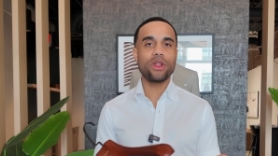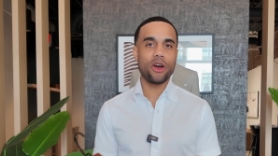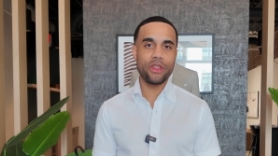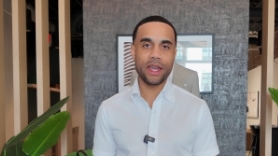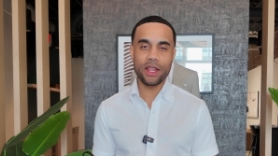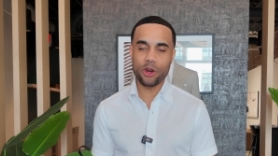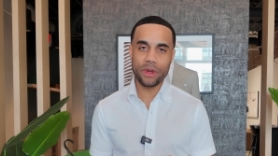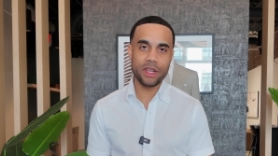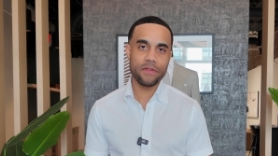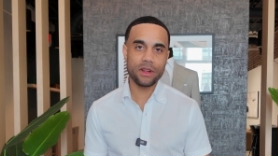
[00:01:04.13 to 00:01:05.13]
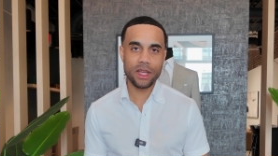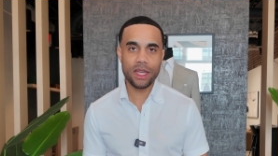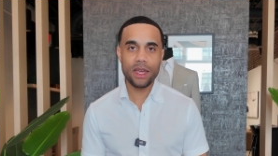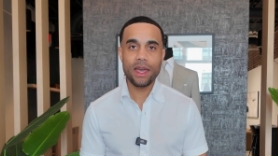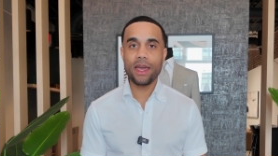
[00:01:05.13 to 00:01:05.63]
clothing a little bit
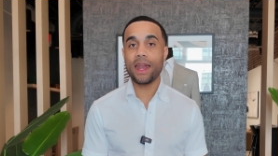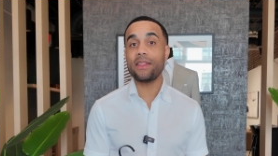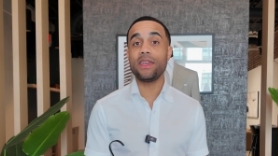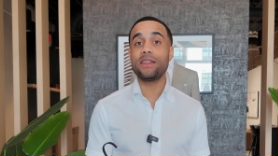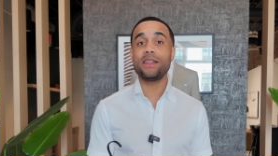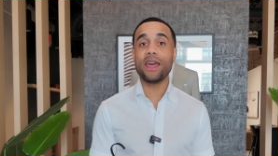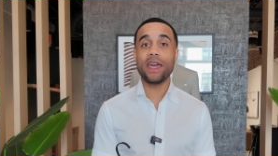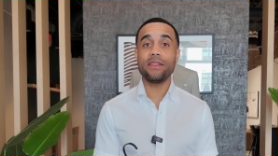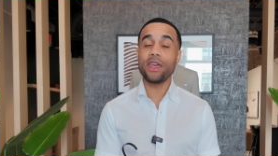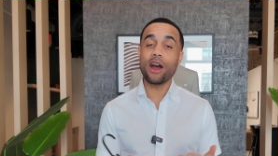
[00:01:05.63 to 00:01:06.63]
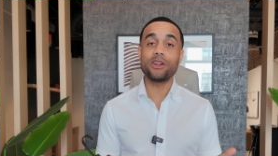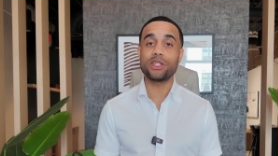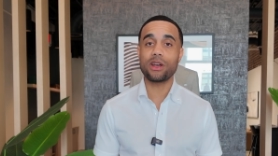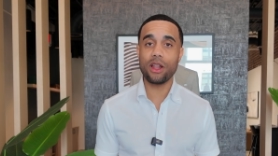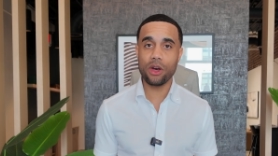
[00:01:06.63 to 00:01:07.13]
differently, and at the end of the day, they are
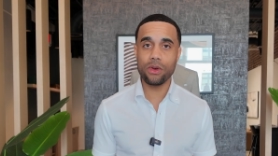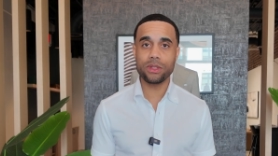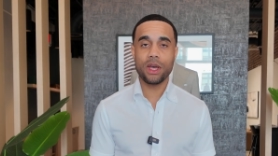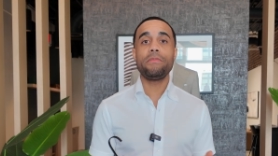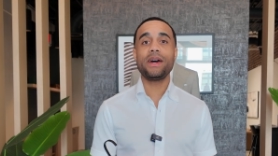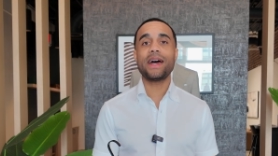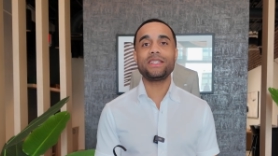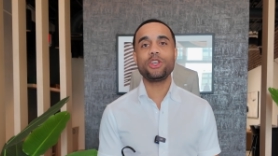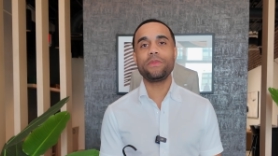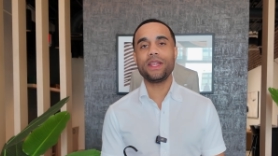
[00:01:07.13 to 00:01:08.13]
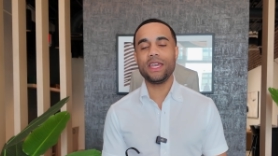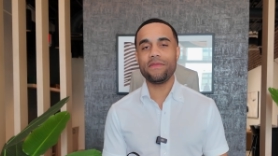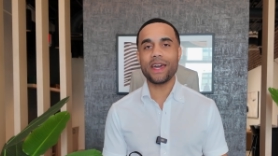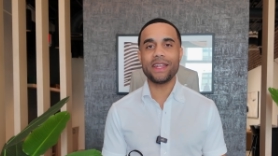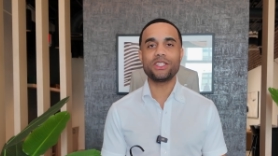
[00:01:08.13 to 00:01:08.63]
just clothes, but I still
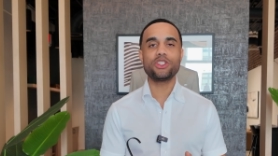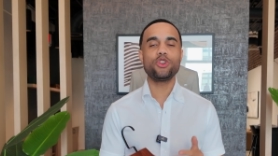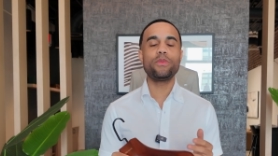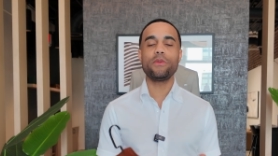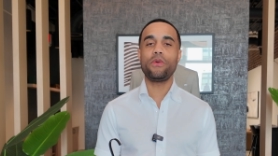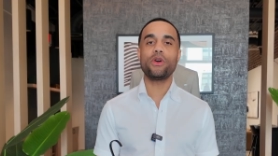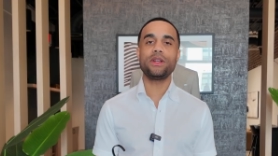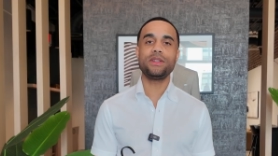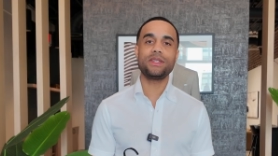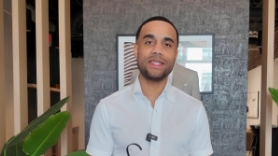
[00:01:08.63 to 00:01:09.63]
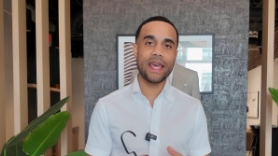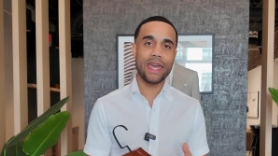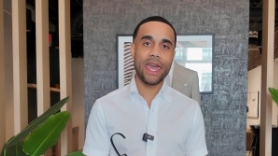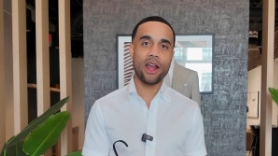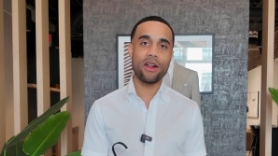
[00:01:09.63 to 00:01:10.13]
believe that it's super important to
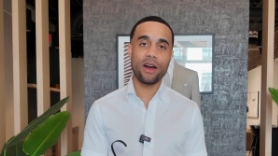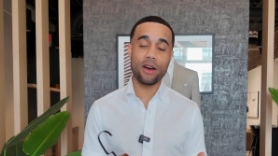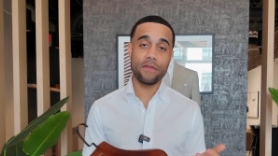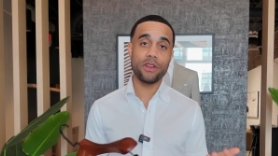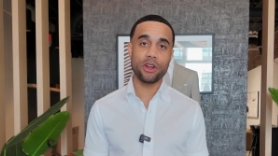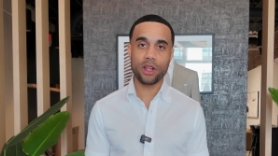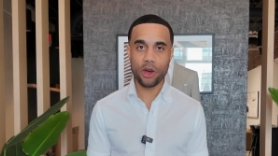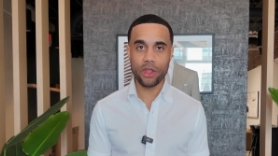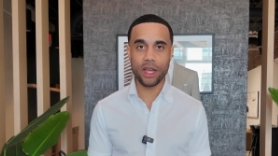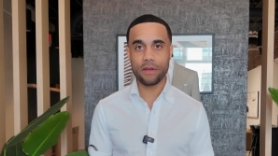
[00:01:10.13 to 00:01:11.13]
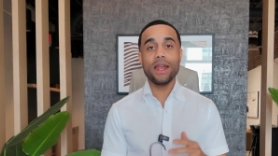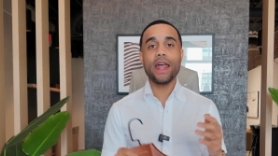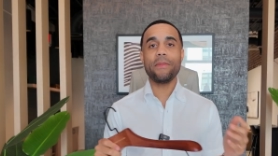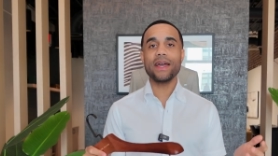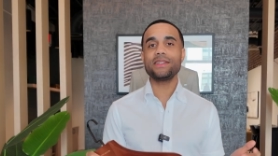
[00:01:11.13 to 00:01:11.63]
take care of your clothing.
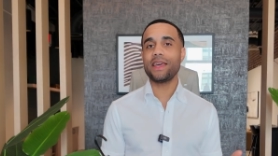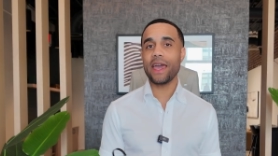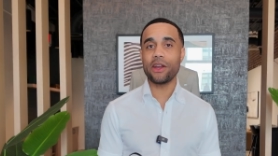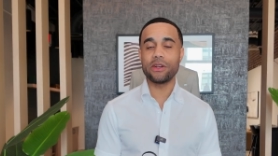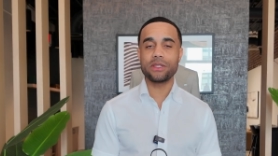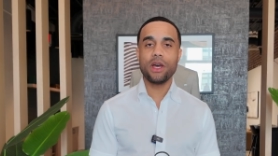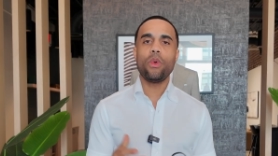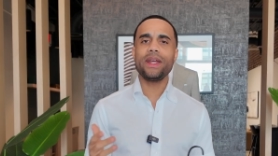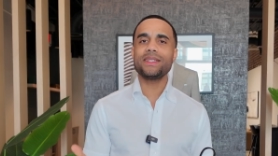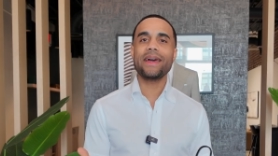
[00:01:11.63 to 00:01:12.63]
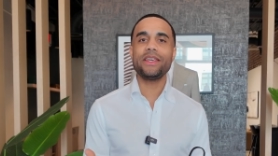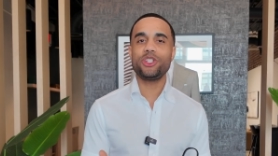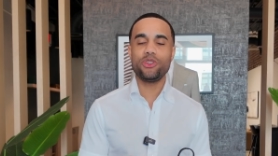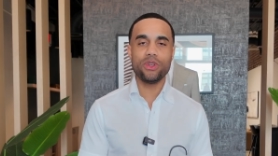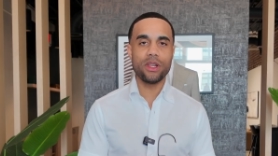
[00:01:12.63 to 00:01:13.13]
Now, back to the hangers. What exactly
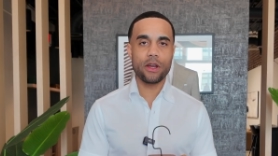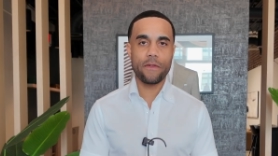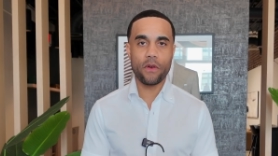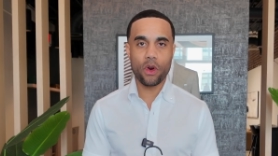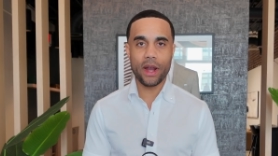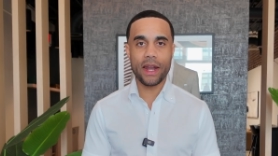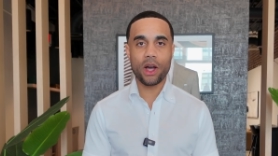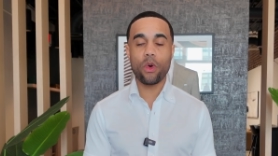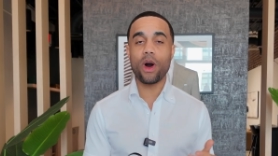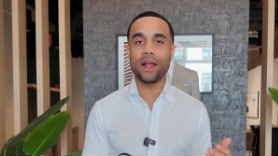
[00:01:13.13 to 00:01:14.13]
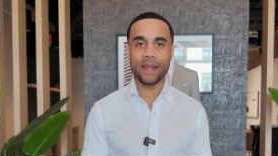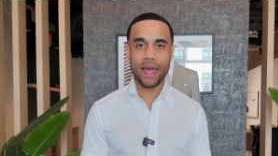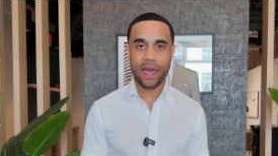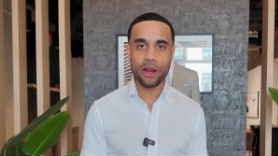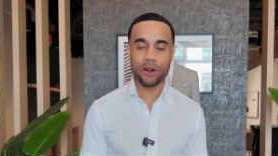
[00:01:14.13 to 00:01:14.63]
should you look for in a quality
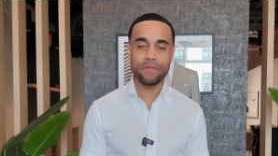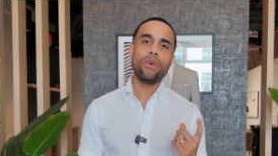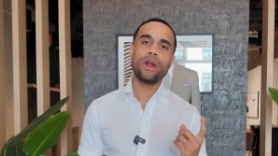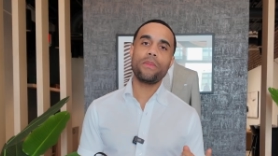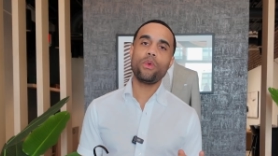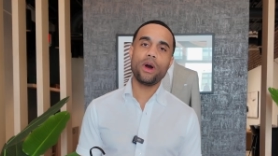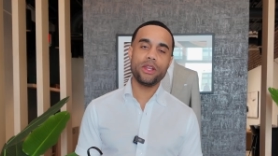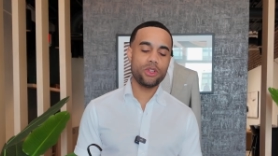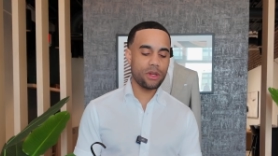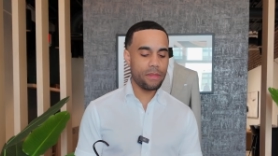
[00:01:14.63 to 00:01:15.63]
hanger? Well, number one, you should